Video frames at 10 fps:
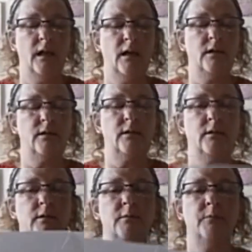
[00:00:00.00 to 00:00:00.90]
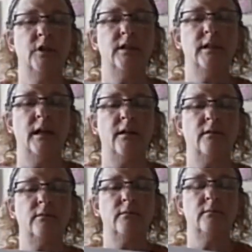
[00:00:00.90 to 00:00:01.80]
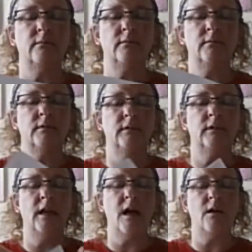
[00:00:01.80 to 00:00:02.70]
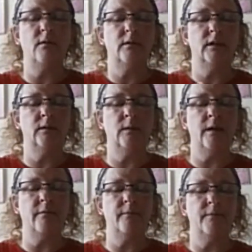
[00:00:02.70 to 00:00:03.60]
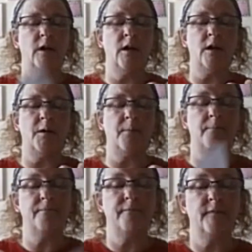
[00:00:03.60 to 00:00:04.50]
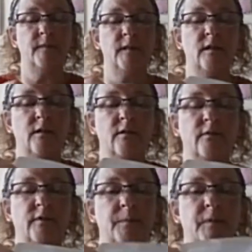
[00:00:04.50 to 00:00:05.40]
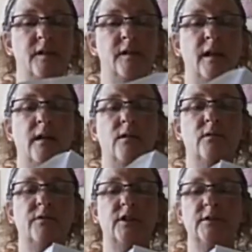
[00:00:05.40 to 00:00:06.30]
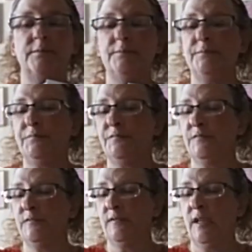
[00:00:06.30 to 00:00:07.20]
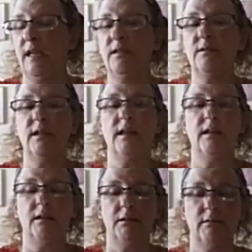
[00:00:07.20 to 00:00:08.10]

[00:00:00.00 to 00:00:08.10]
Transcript: and put it together. Now we have um, flip this side over and you take